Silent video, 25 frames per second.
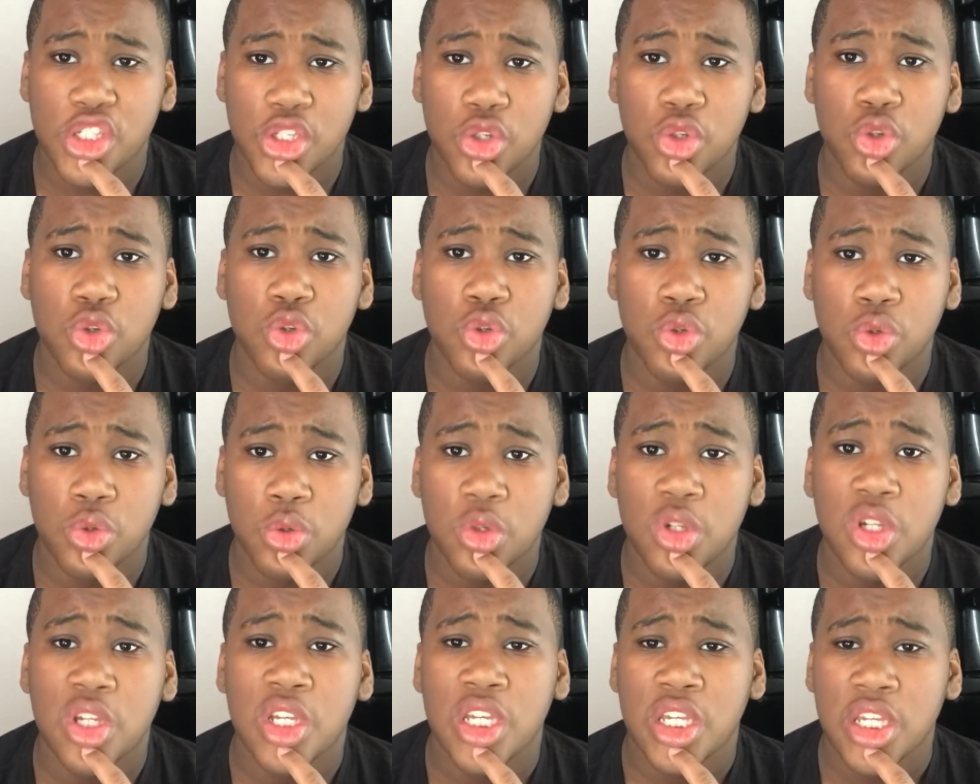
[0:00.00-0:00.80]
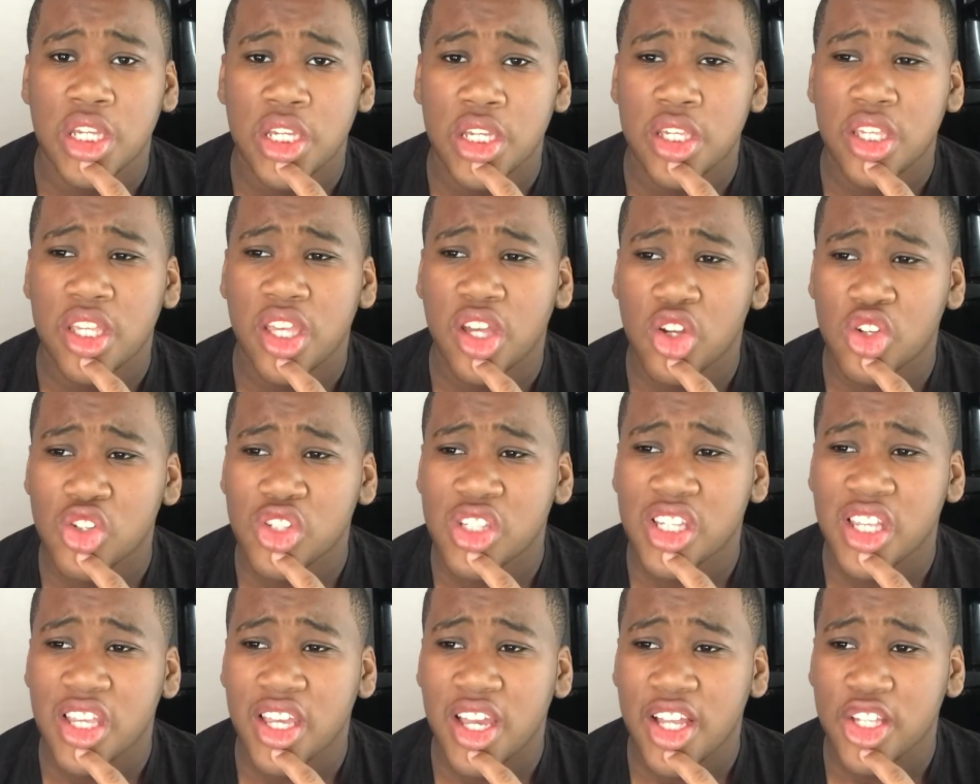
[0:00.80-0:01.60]
You know what I'm
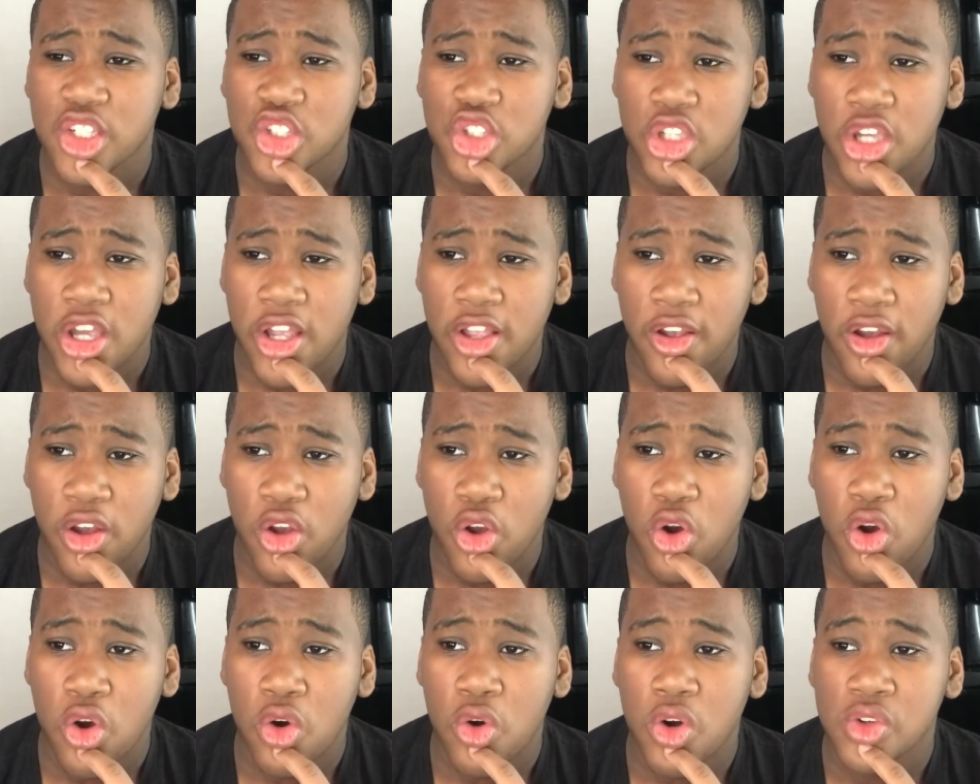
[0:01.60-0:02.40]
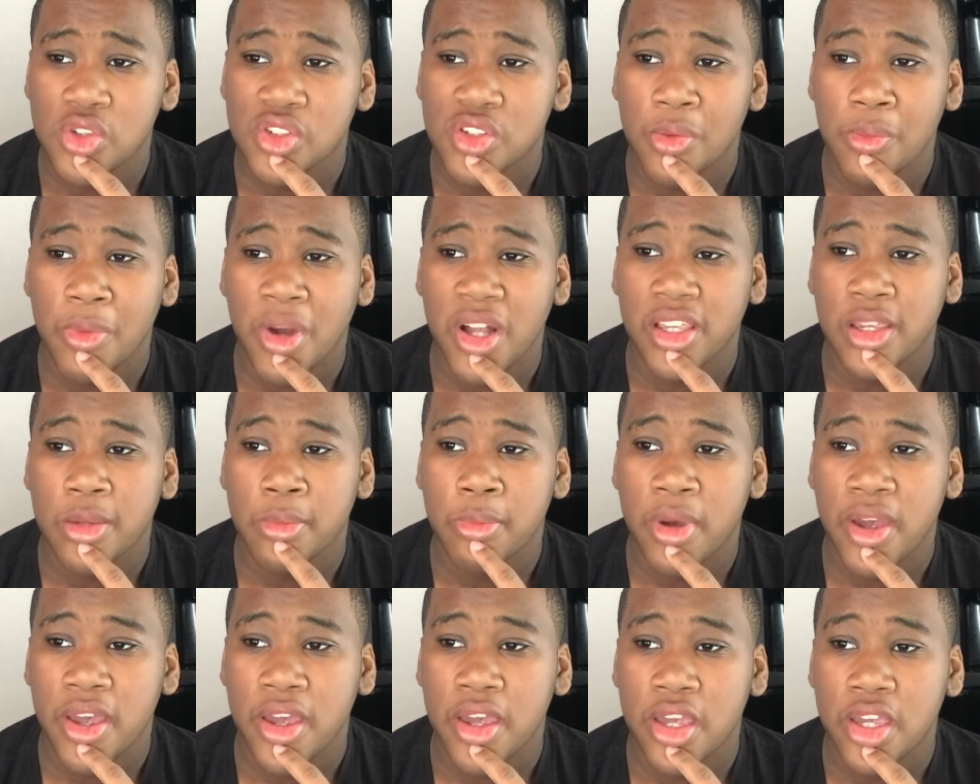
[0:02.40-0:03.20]
saying? I just gotta go on somebody's
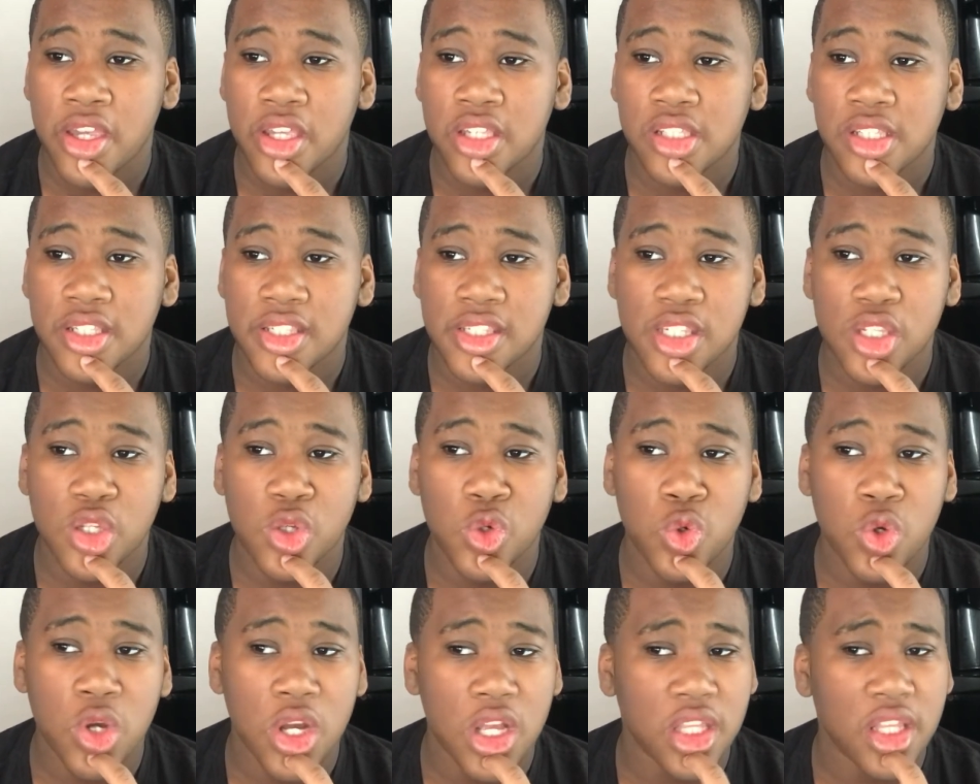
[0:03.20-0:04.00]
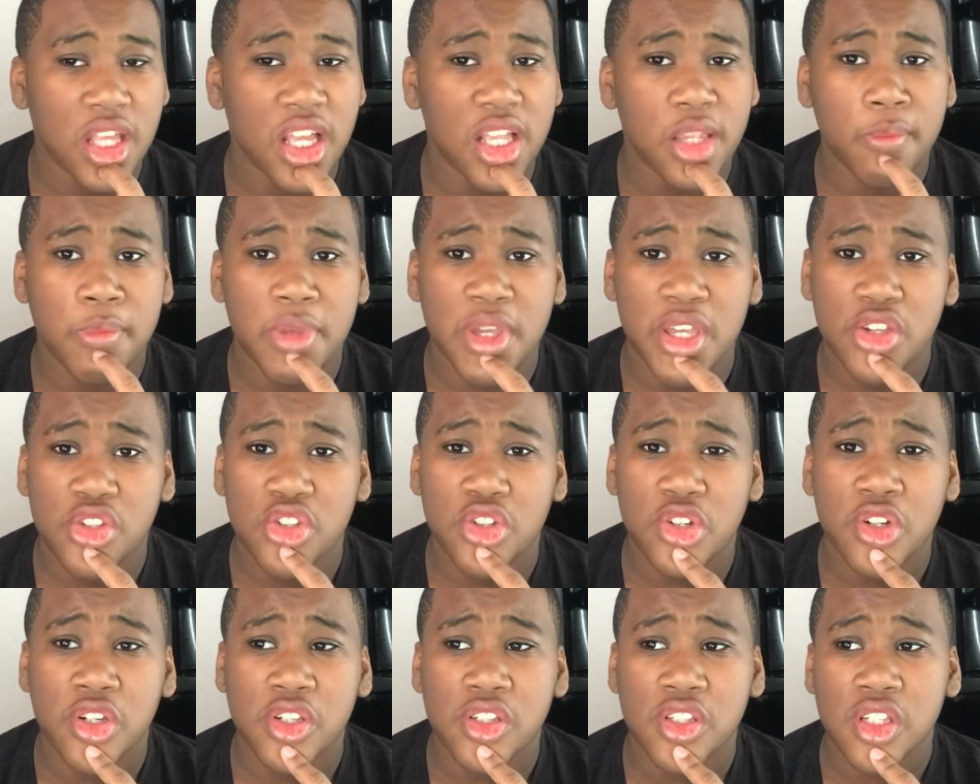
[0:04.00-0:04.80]
page and see who got a lot of
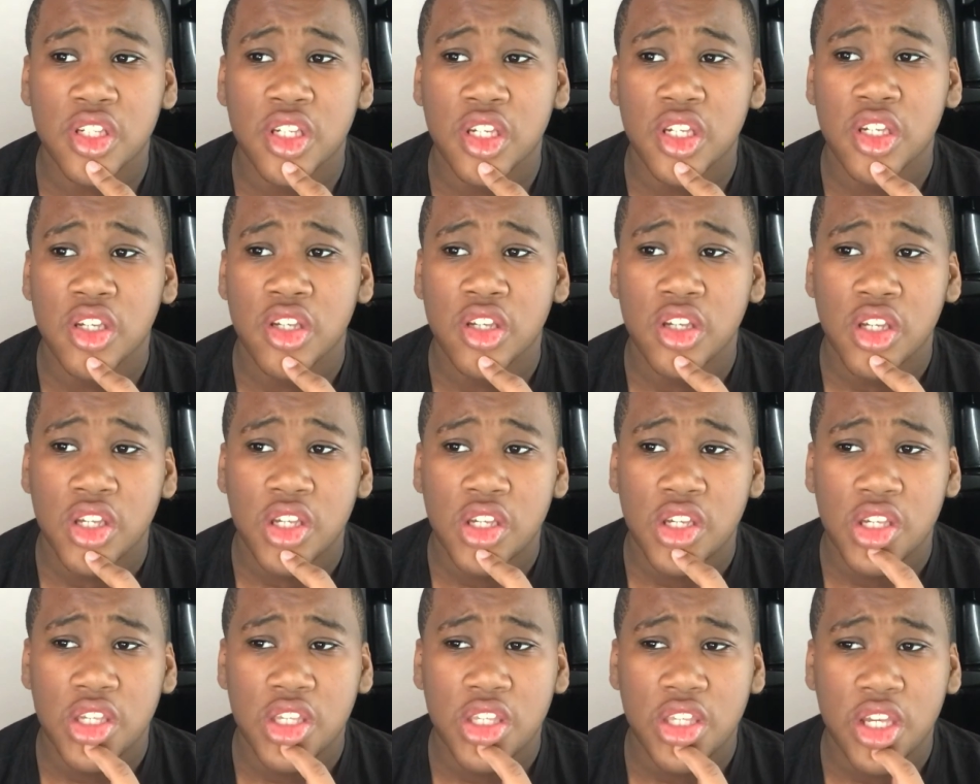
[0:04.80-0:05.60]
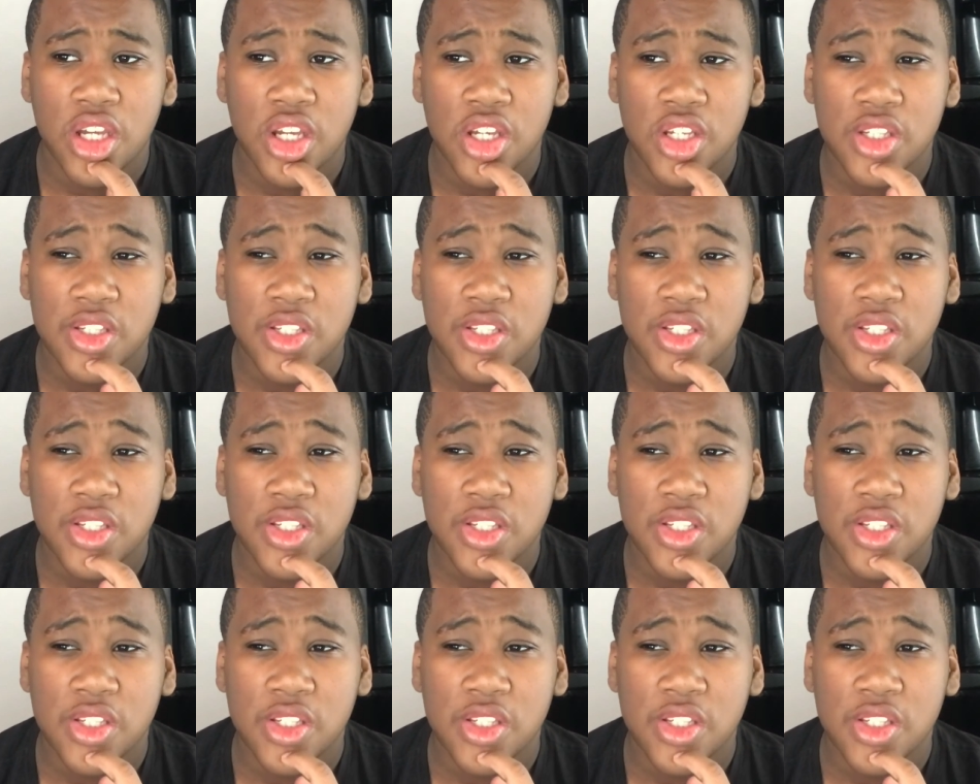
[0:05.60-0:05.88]
pictures. You know what I'm